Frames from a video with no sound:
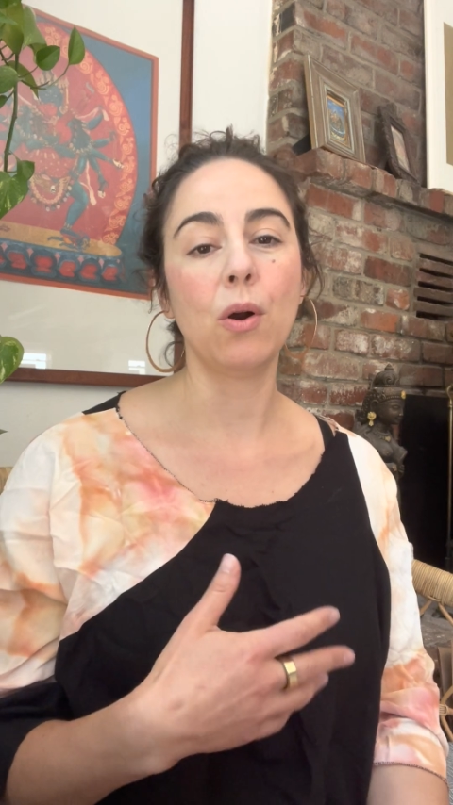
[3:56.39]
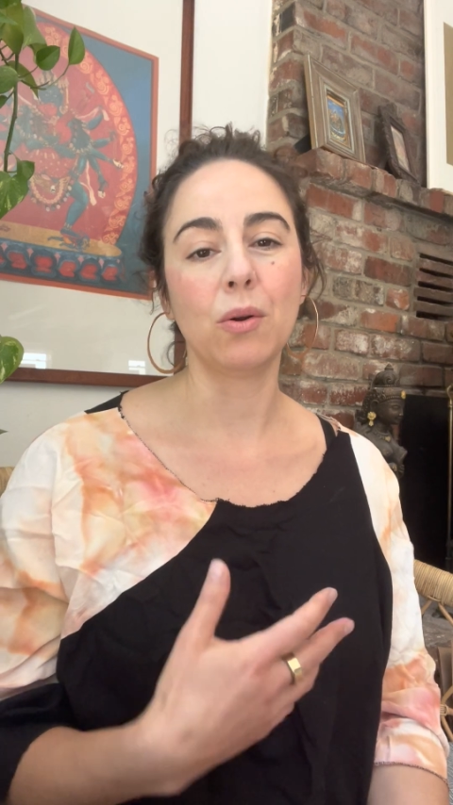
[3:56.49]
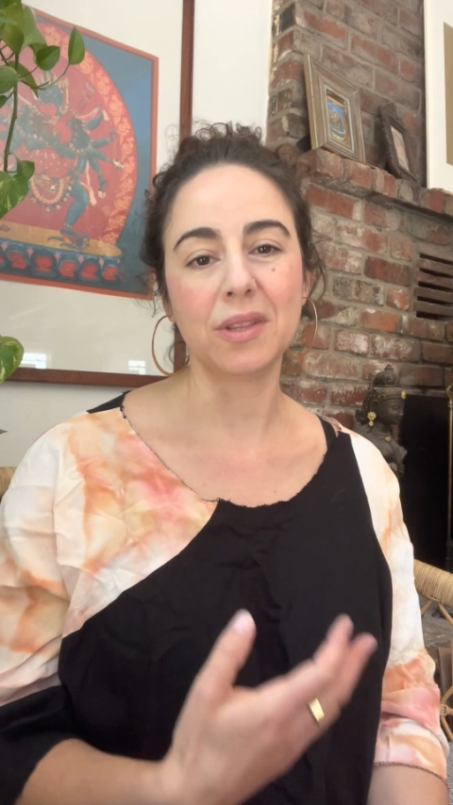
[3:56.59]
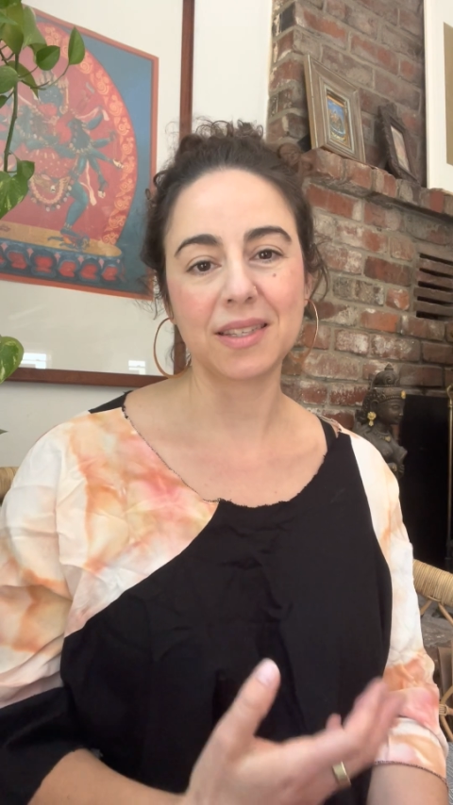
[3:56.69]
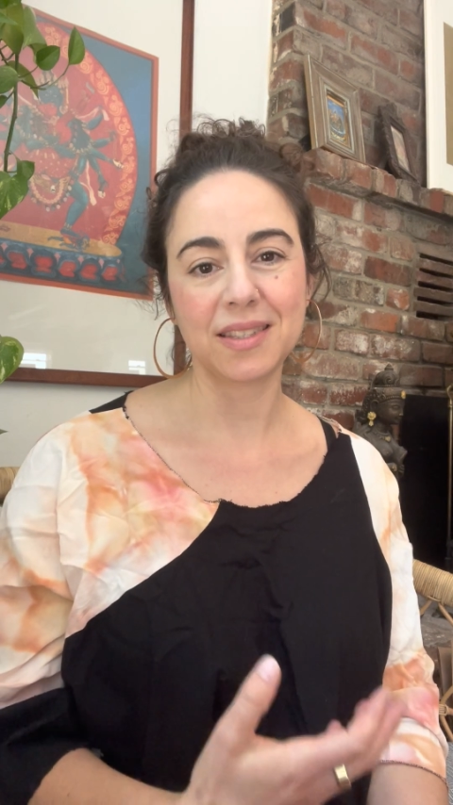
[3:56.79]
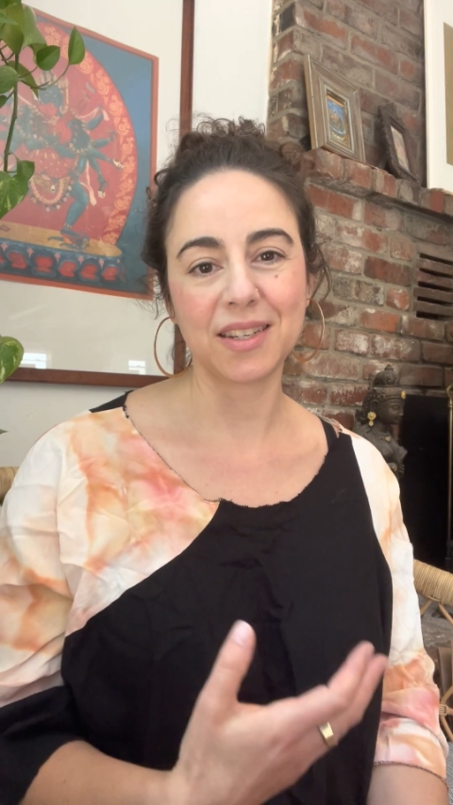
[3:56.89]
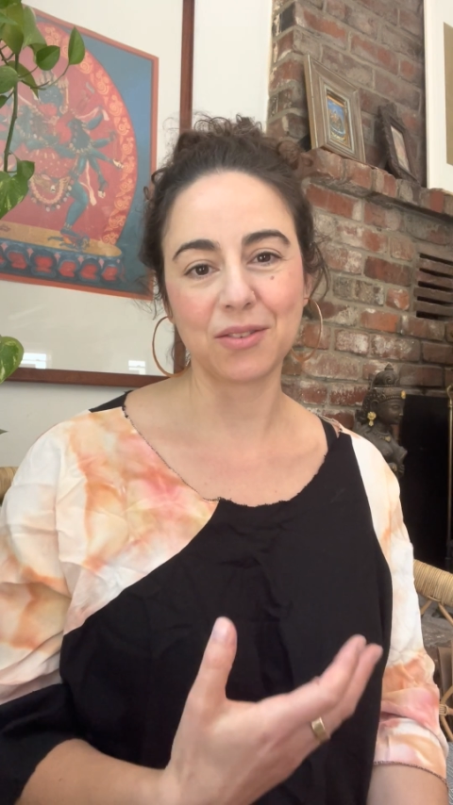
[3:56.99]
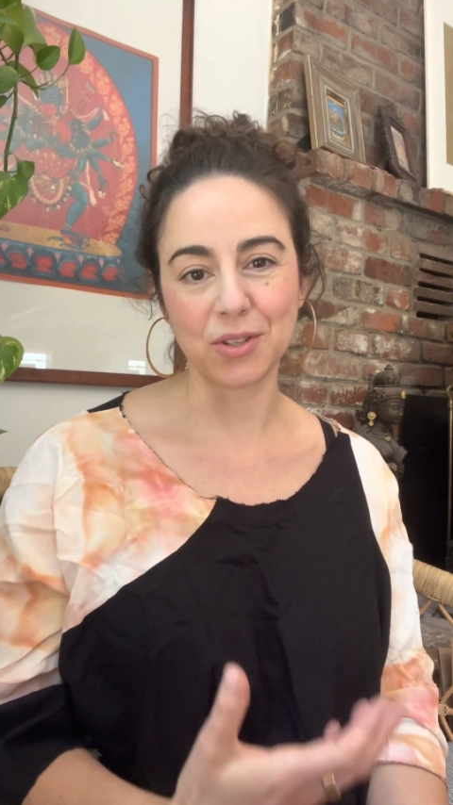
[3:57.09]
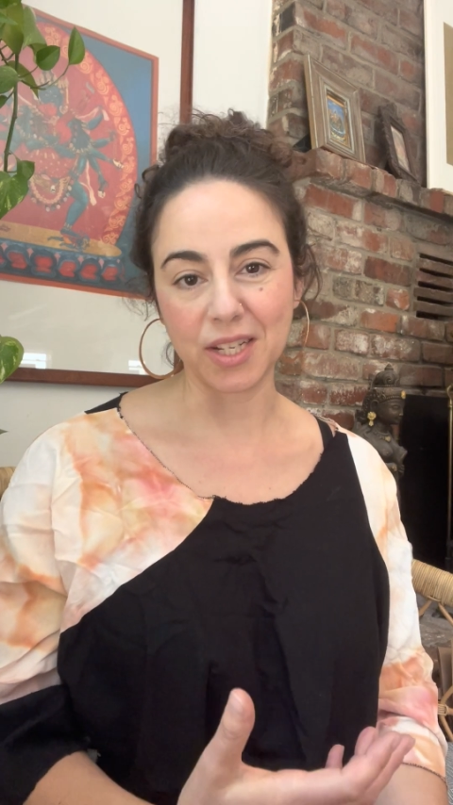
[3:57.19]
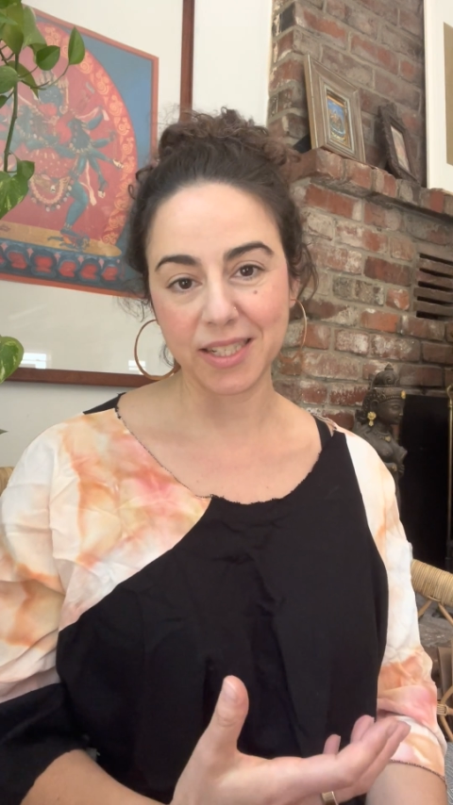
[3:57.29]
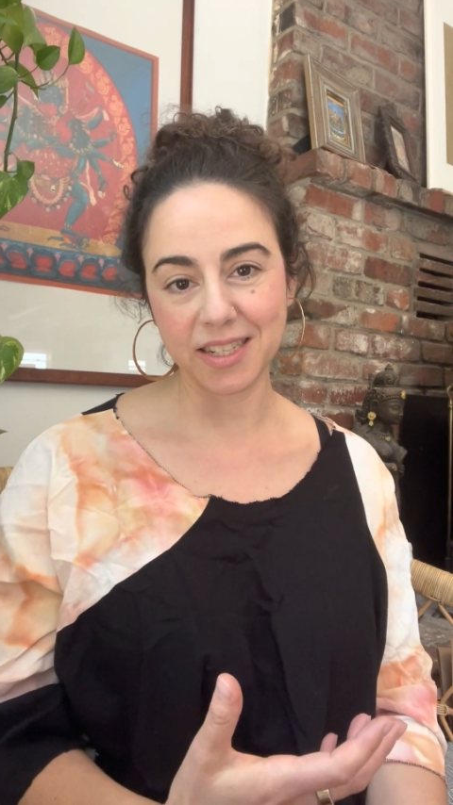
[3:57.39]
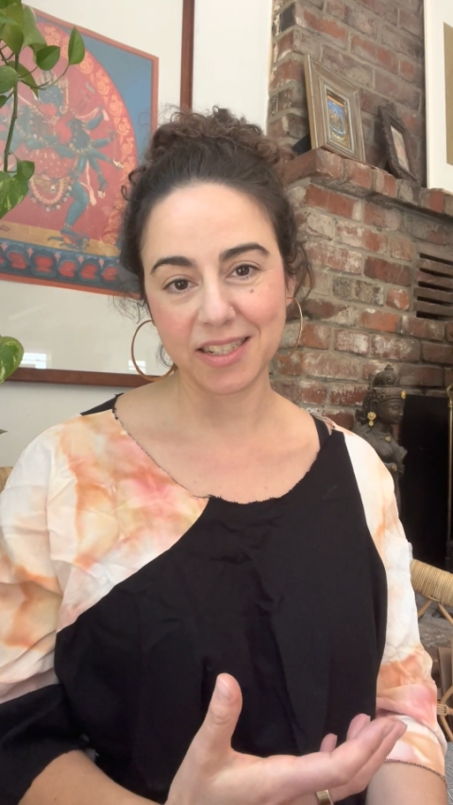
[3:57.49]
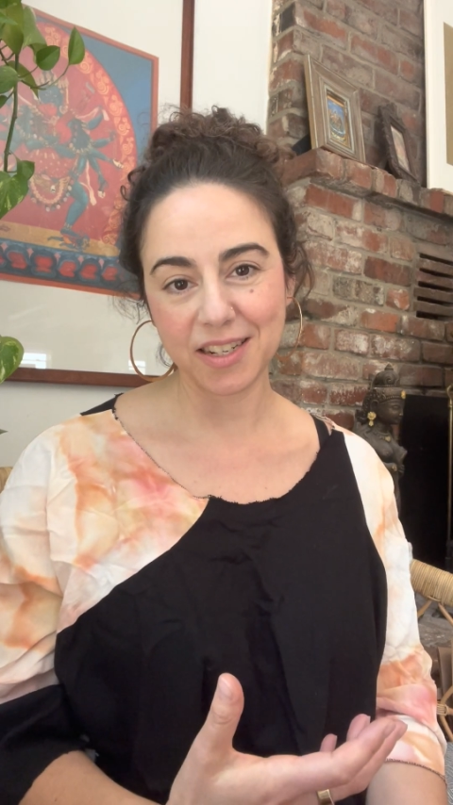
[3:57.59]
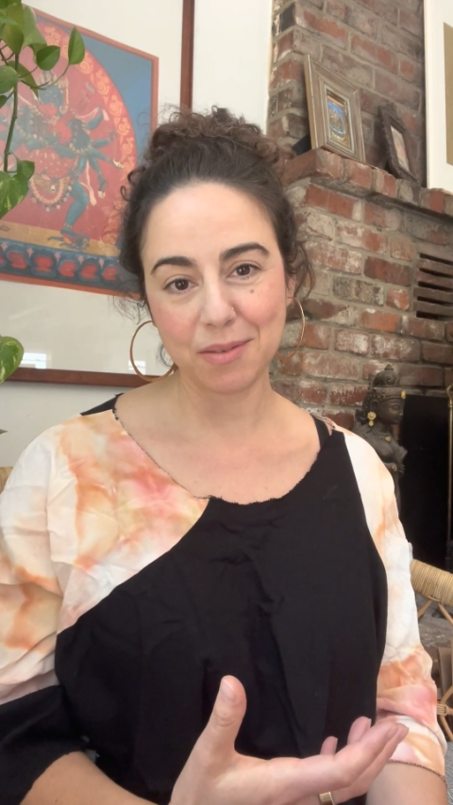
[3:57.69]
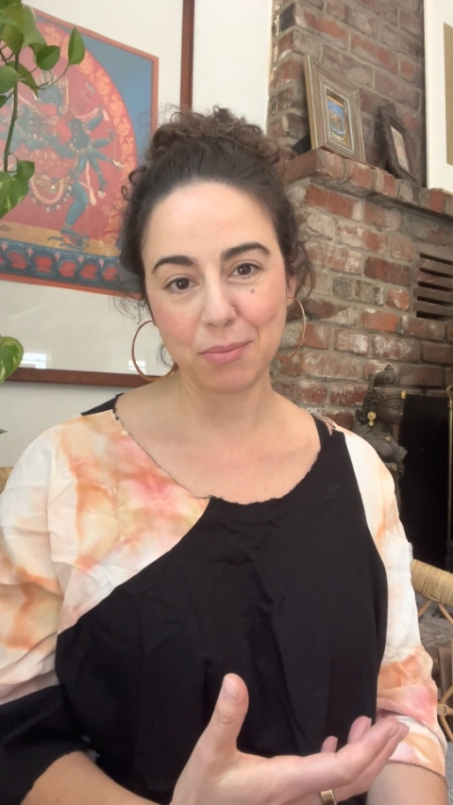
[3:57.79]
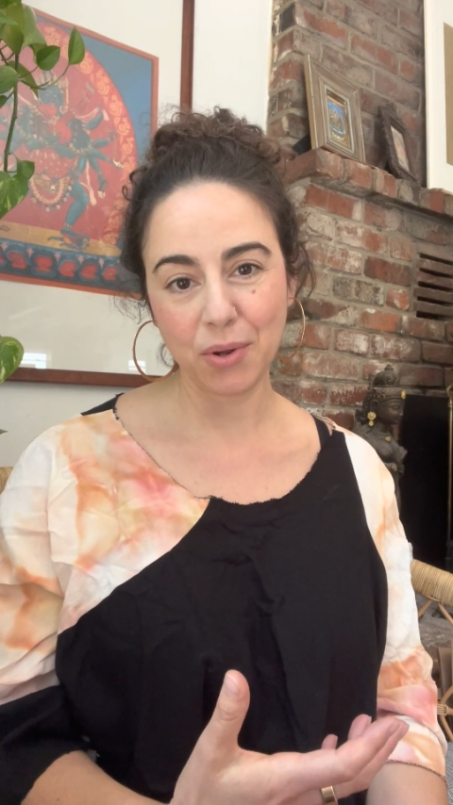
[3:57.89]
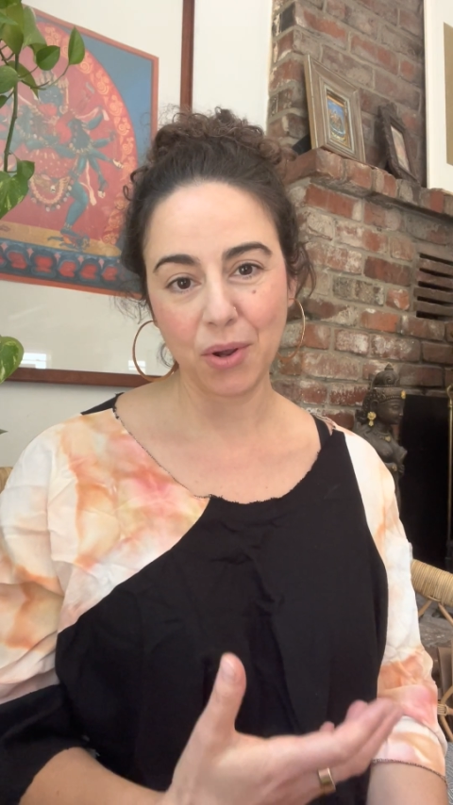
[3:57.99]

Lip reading: holistic relationship